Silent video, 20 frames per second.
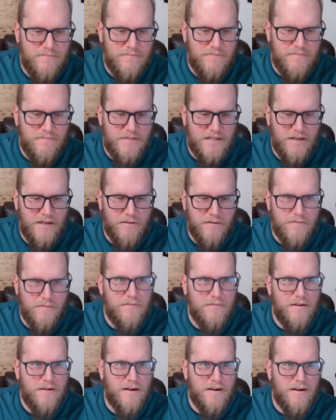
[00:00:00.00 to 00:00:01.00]

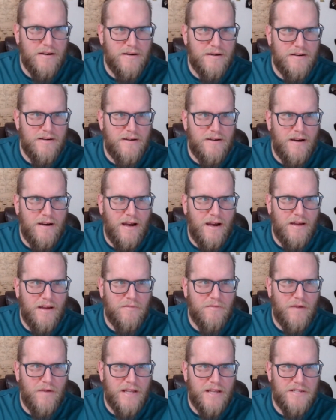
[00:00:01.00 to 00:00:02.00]
I
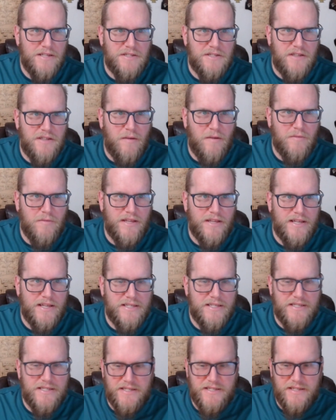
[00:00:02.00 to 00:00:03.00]
would like
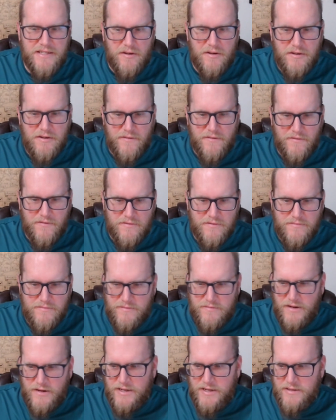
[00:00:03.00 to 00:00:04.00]
to see Daredevil,
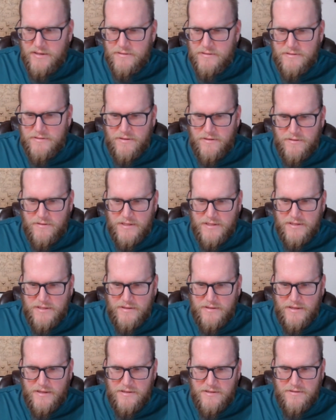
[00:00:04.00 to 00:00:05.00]
right? So
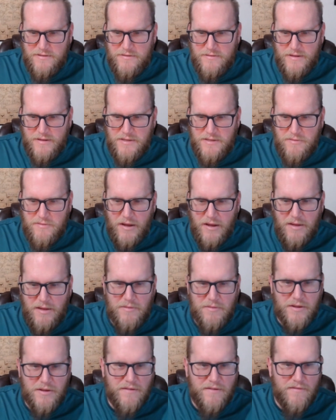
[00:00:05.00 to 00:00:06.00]
that's what I'm
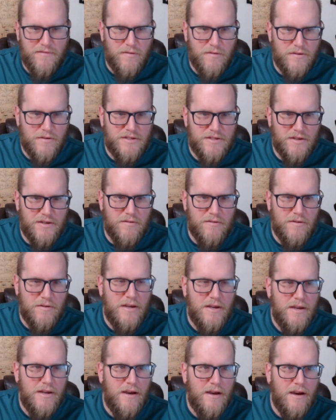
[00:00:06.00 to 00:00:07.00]
looking for. So
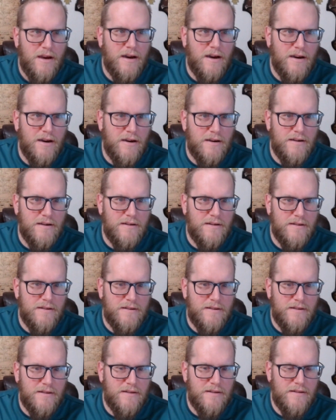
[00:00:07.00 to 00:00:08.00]
uh
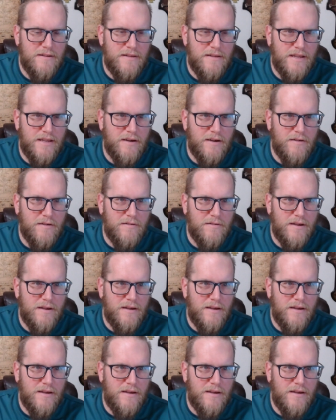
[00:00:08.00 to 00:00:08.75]
now,